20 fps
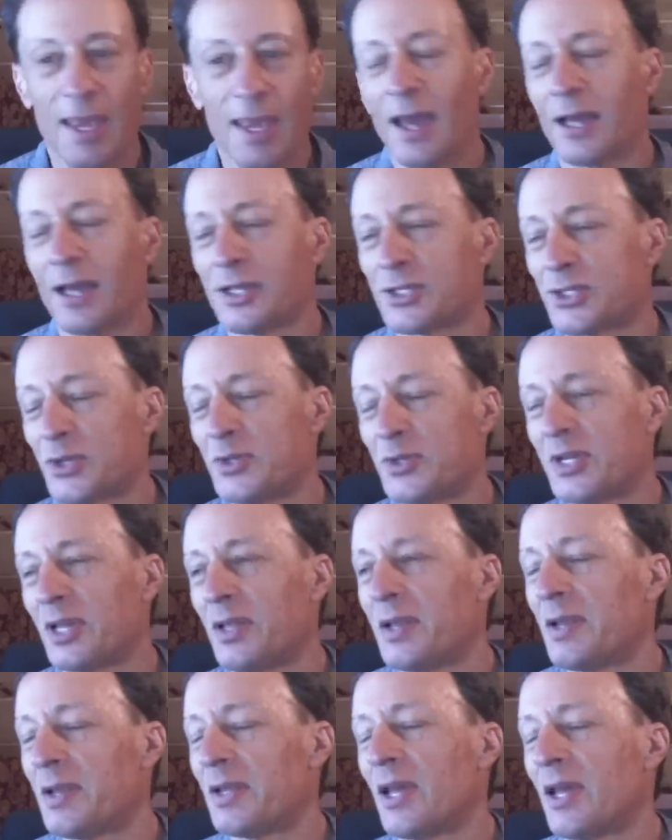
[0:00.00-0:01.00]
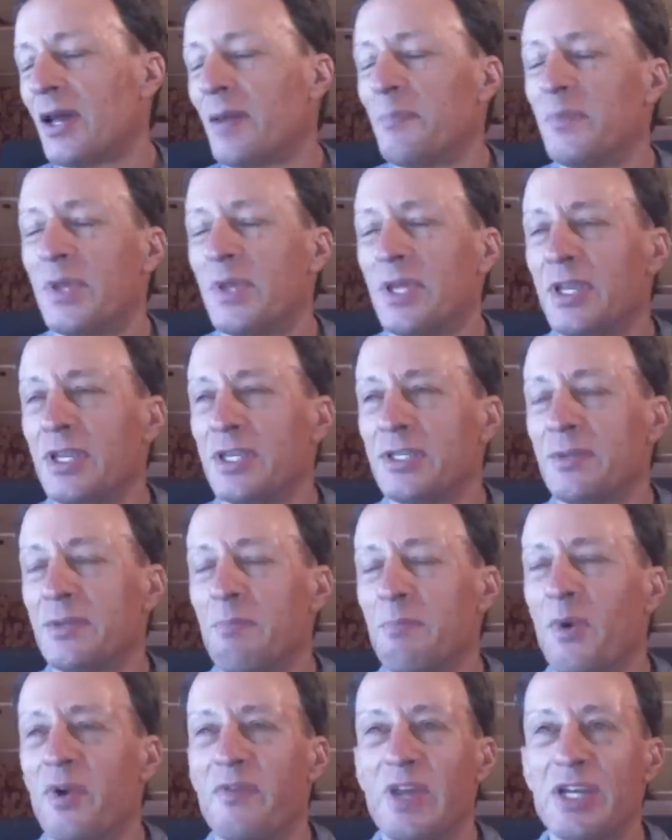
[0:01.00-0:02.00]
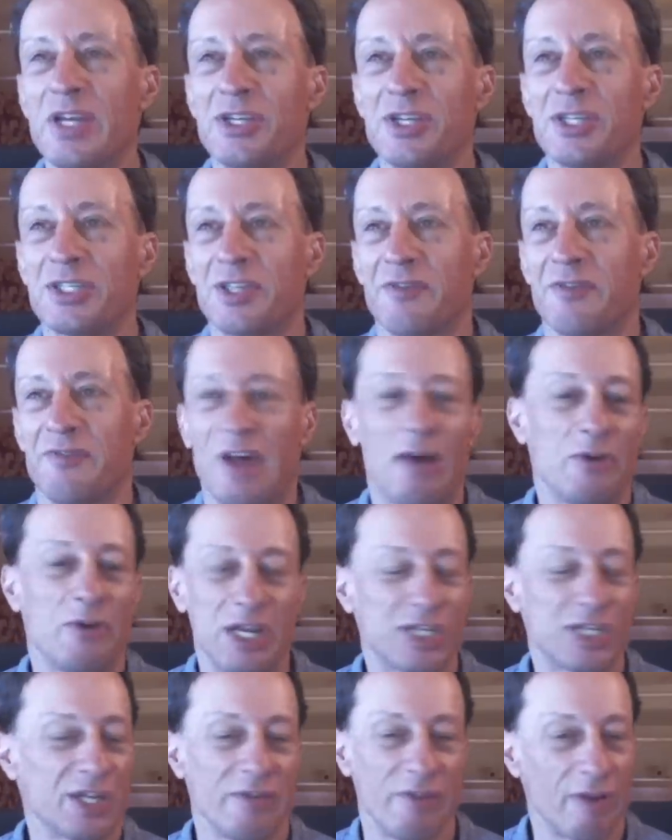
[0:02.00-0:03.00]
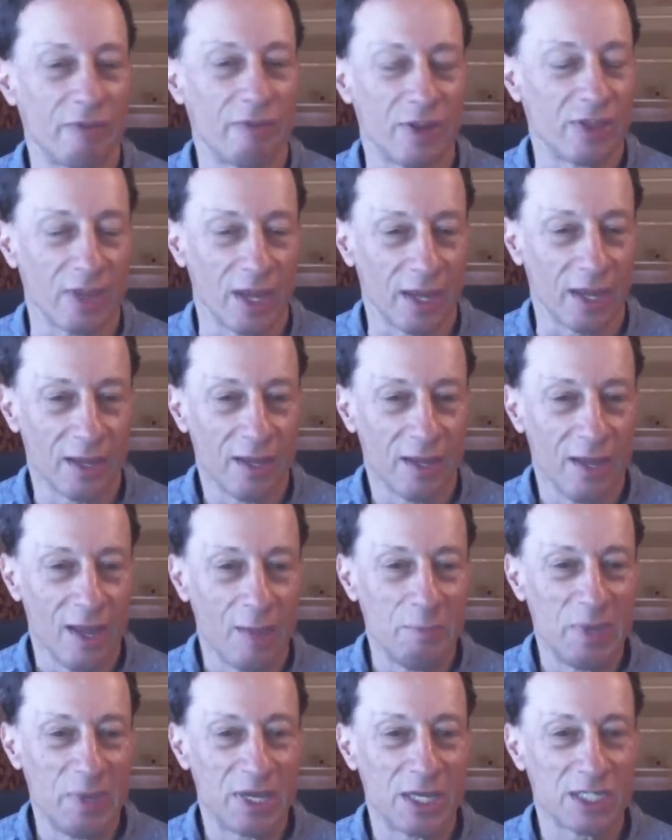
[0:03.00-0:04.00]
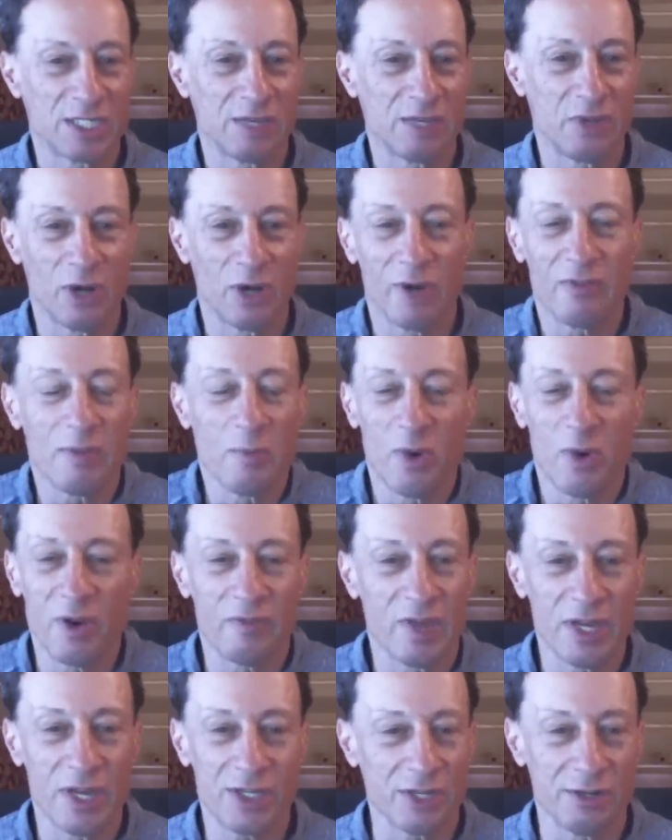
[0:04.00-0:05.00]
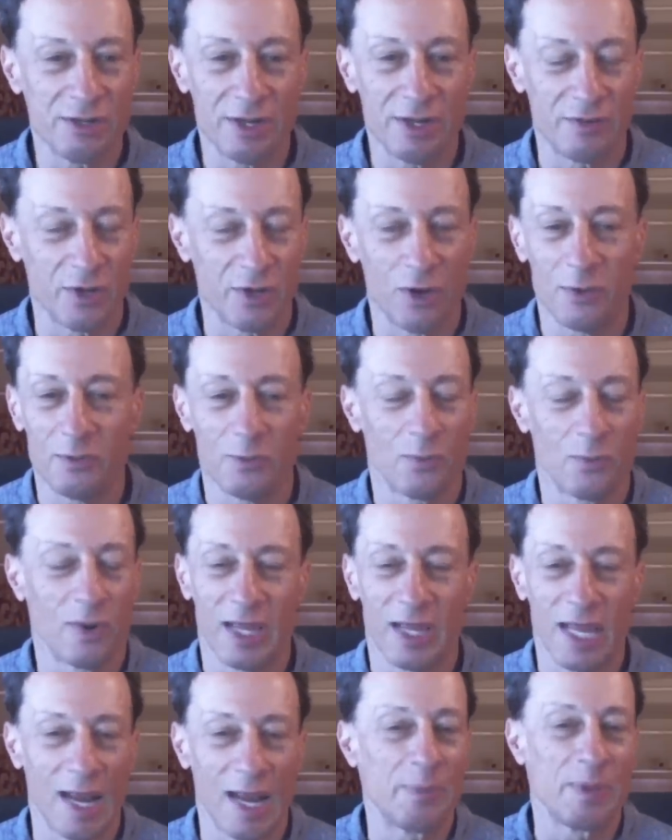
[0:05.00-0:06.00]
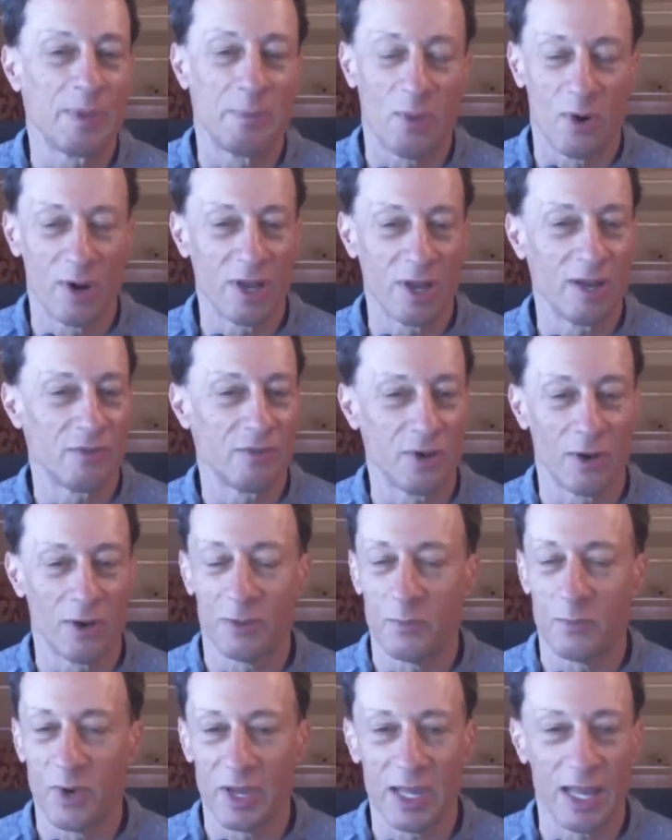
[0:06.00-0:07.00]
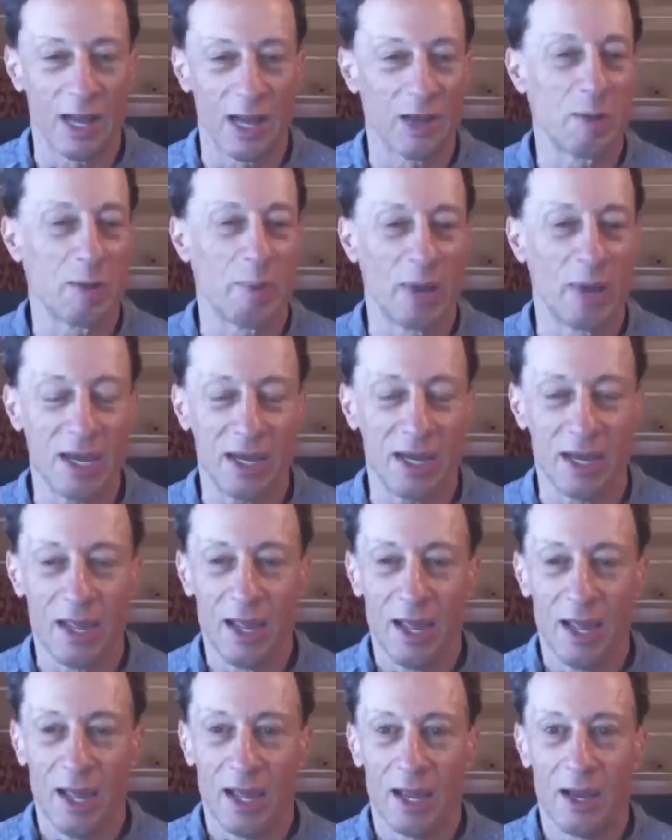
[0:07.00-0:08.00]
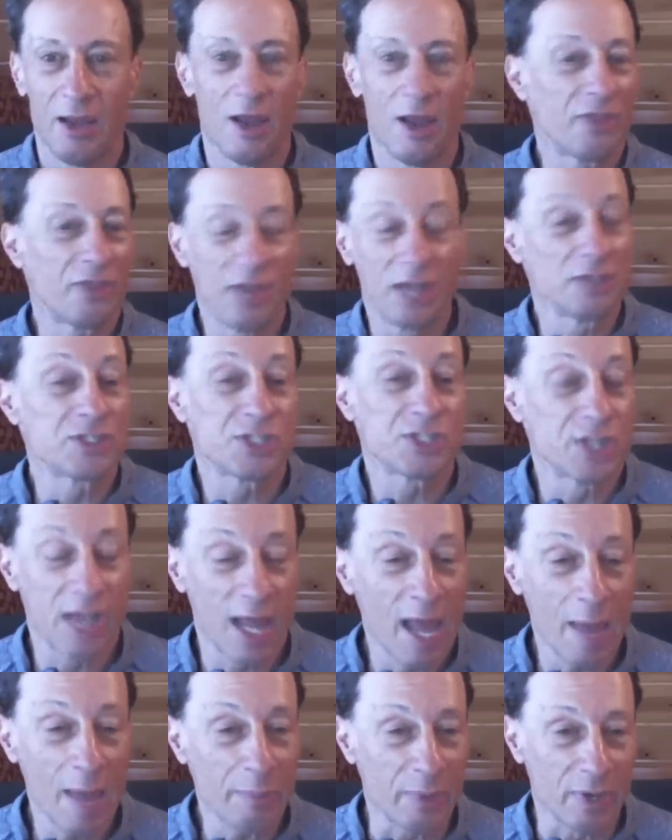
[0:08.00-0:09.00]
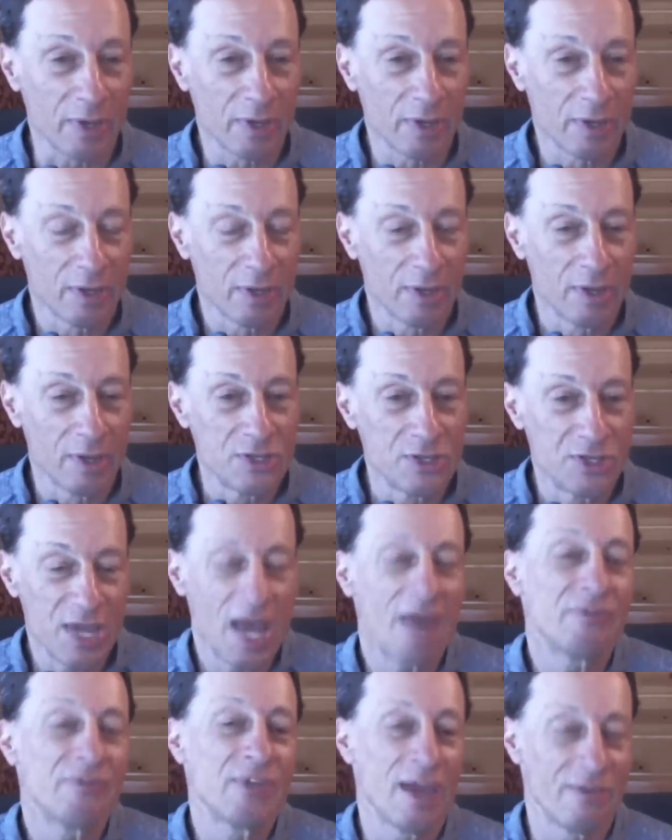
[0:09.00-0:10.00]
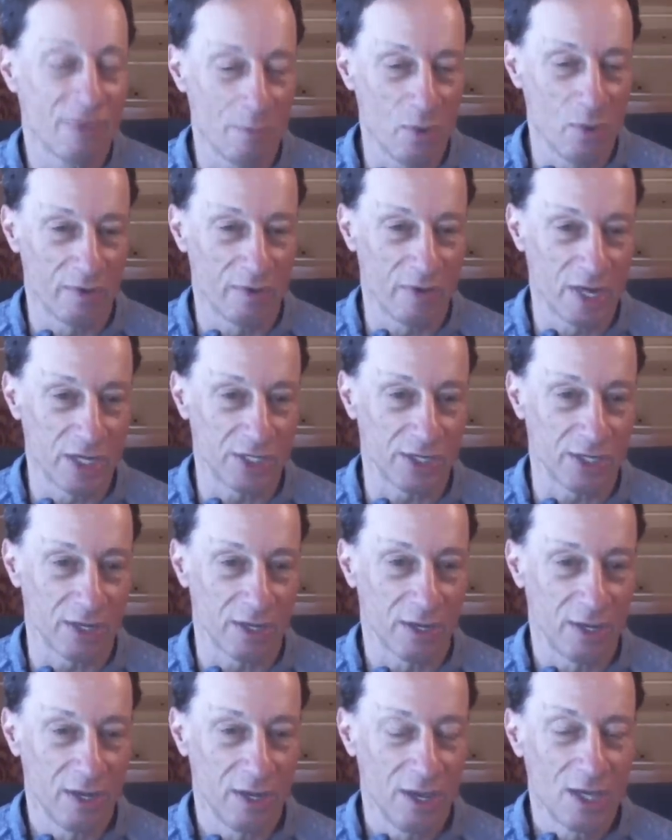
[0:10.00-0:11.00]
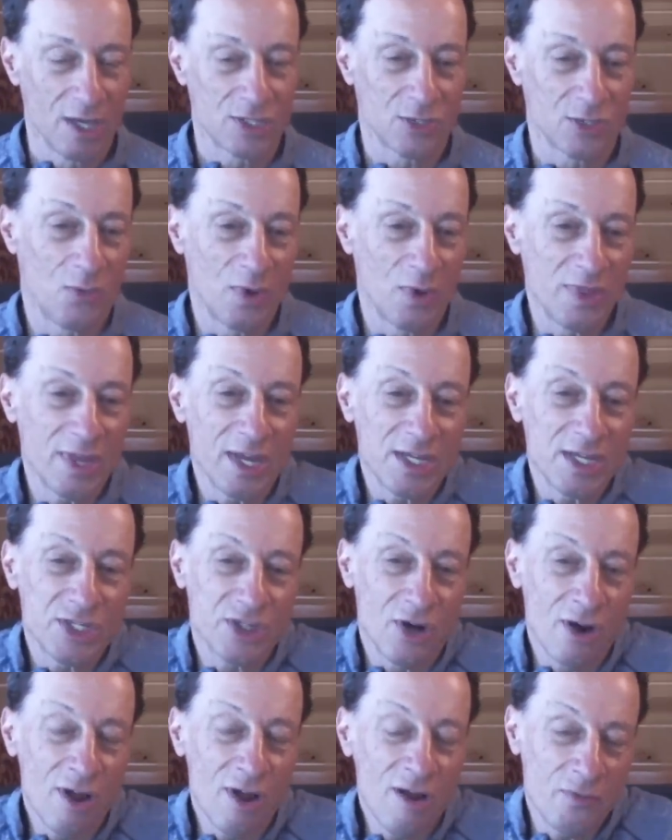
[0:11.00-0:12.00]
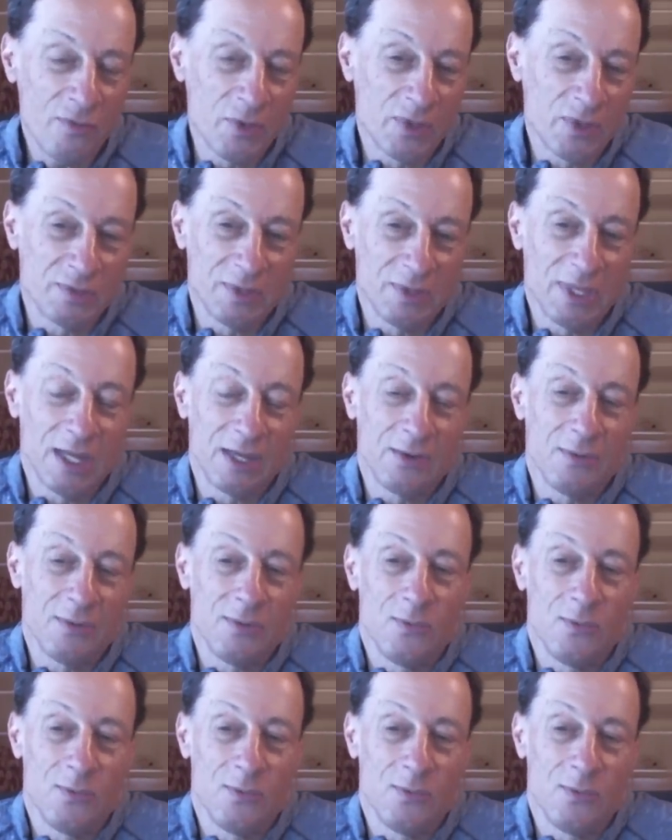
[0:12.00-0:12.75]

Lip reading: Yeah. So Dylan, motivation is the foundation of everything. Because if you don't have the motivation, if you don't want to get up in the morning, if you don't want to get on your bike, nothing else is going to happen. So you have to have the motivation. So one thing I start off with, like,